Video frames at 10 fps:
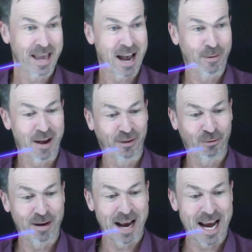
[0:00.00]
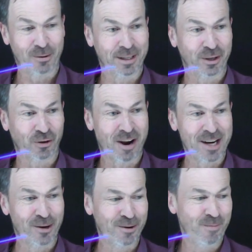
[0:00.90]
That if we have three angles on a
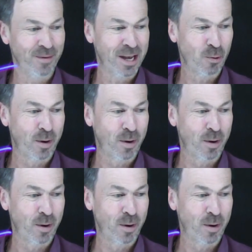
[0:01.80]
triangle,